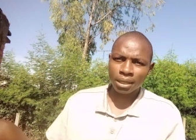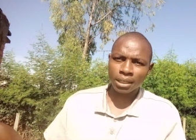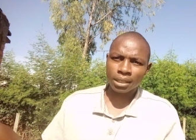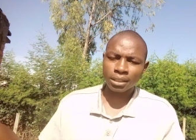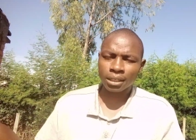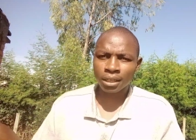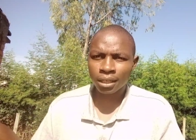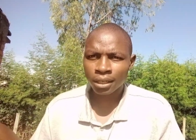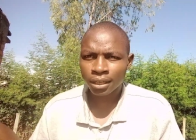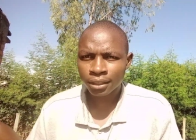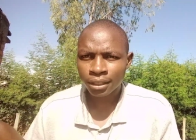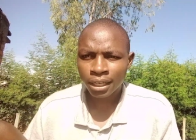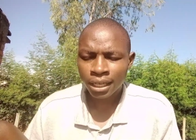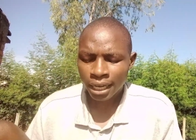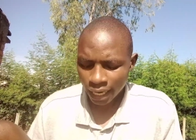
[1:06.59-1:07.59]

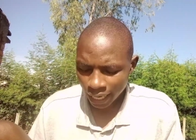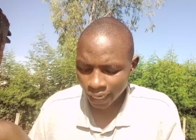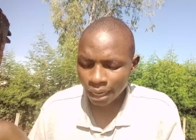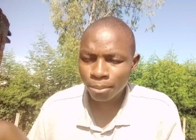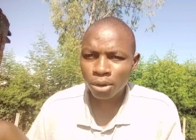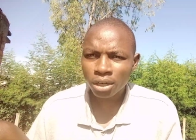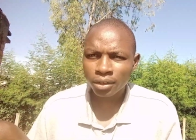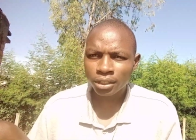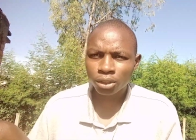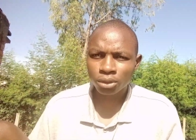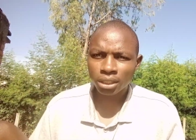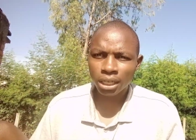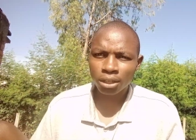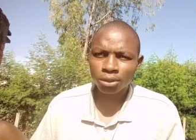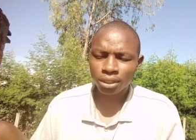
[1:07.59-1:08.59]
And I can boldly to
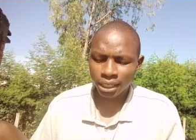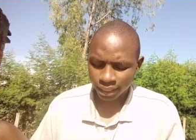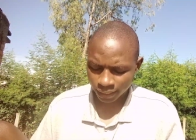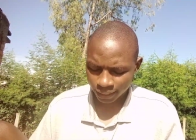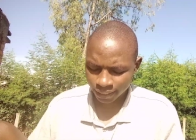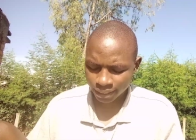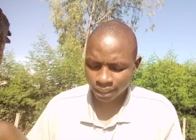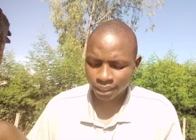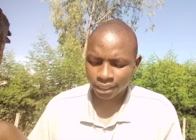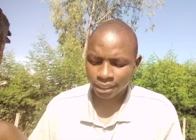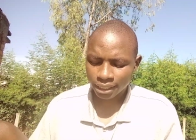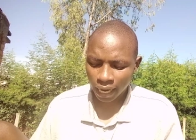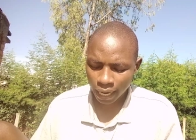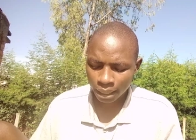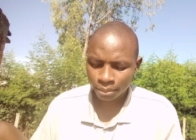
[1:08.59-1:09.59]
tell you that it isn't a
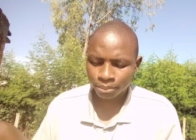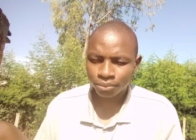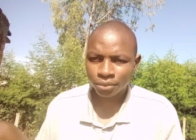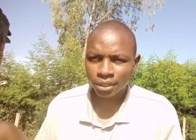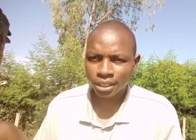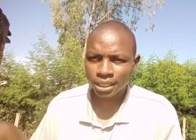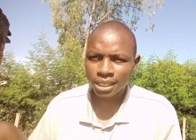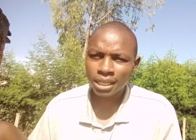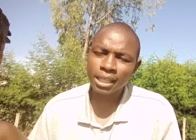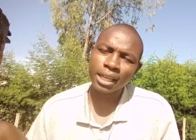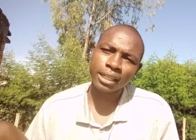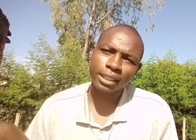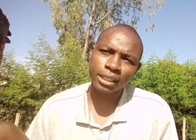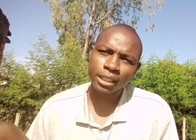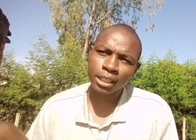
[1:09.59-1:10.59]
scam. It's just
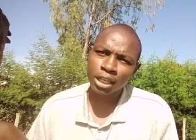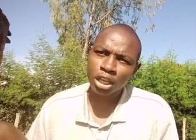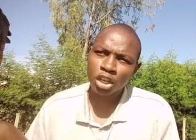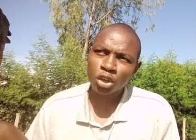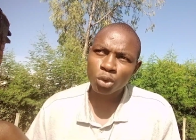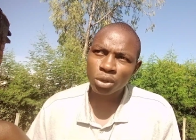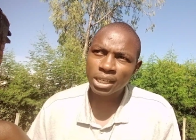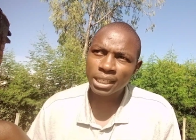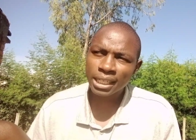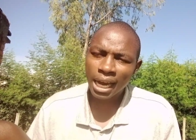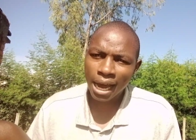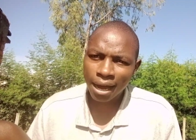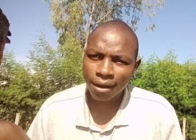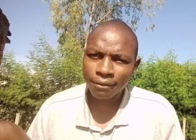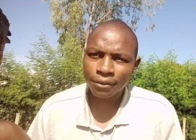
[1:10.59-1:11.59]
that you didn't
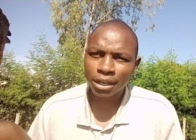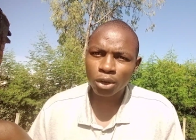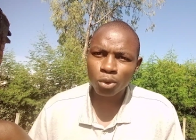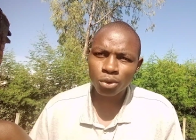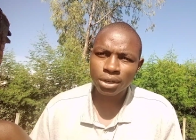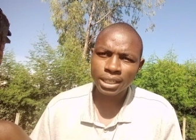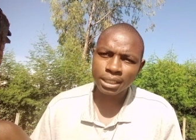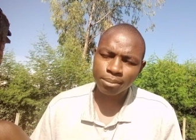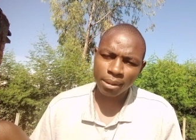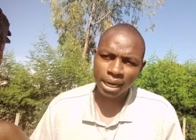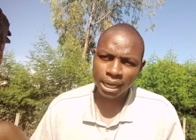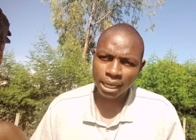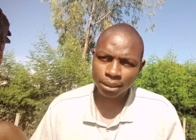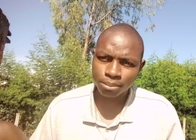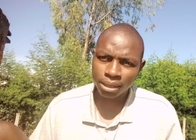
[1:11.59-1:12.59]
have a good risk
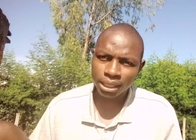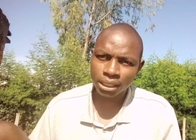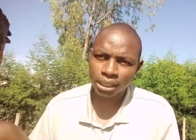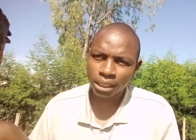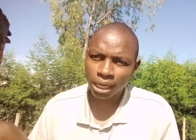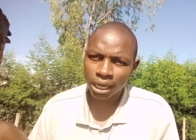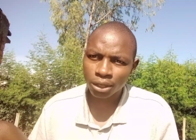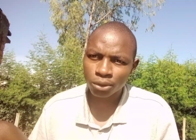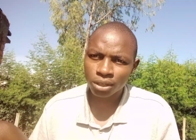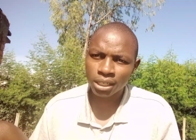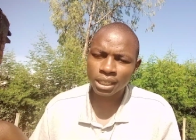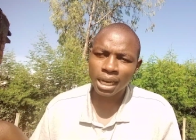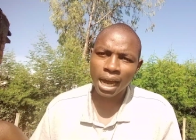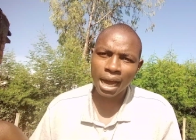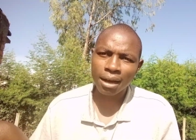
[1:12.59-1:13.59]
management and you
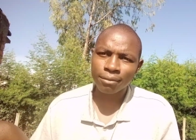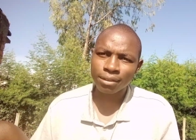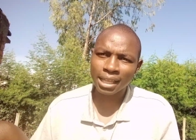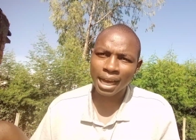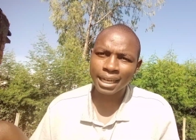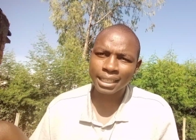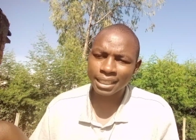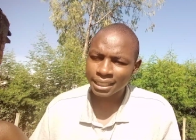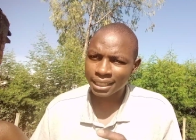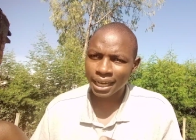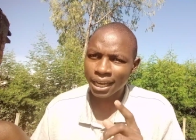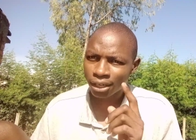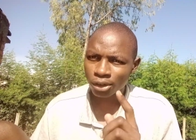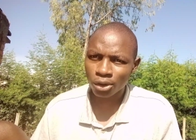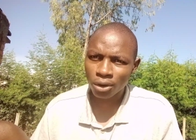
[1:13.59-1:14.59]
didn't have that
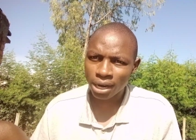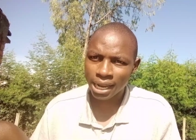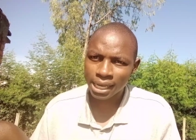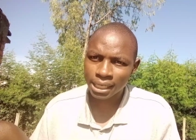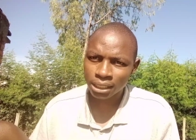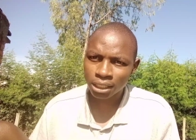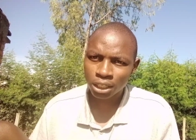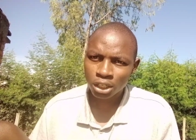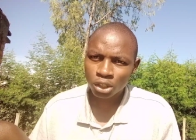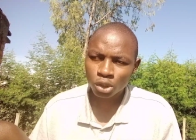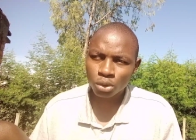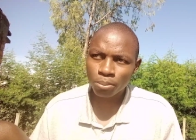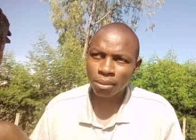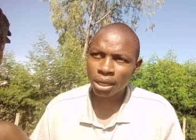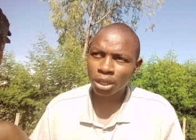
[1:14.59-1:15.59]
detailed knowledge
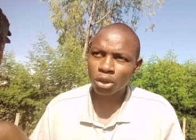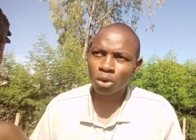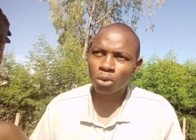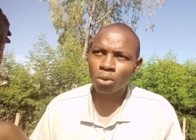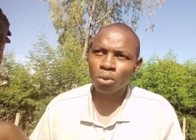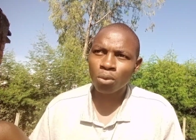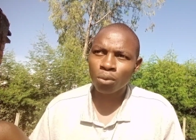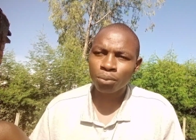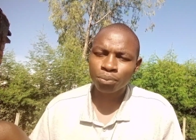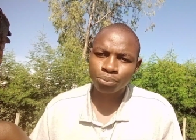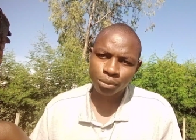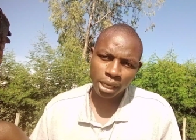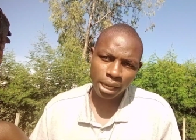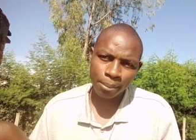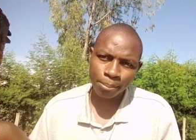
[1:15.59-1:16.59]
to make you
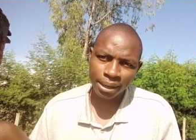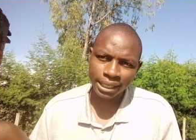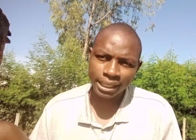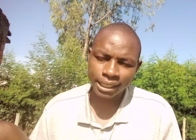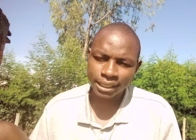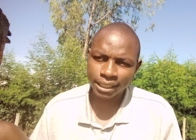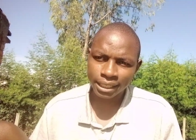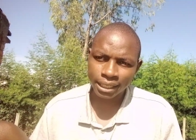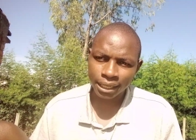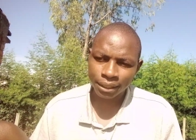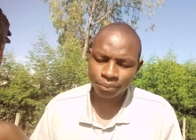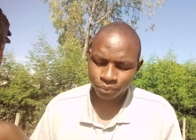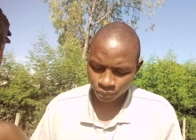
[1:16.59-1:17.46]
a better trader.